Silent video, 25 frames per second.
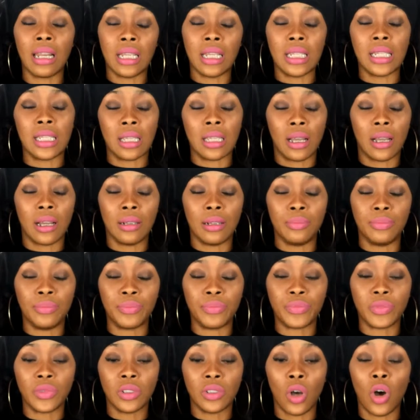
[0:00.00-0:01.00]
is
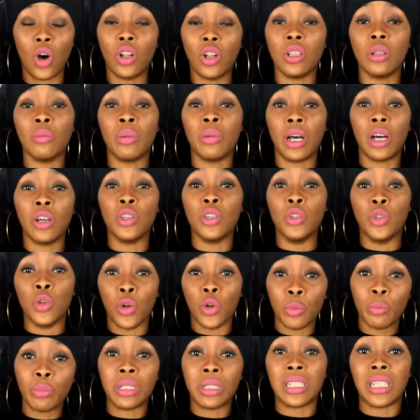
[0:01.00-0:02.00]
all about
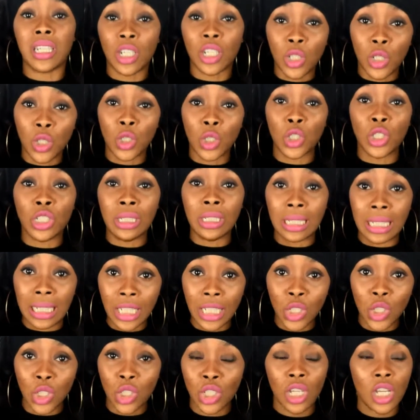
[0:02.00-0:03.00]
your particular
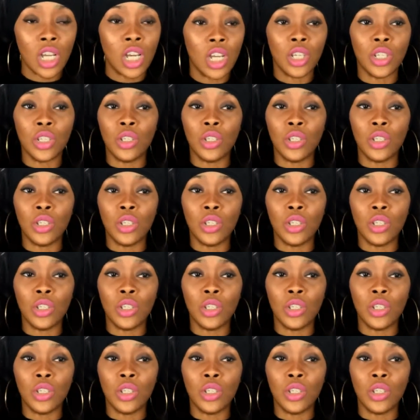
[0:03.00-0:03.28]
niche,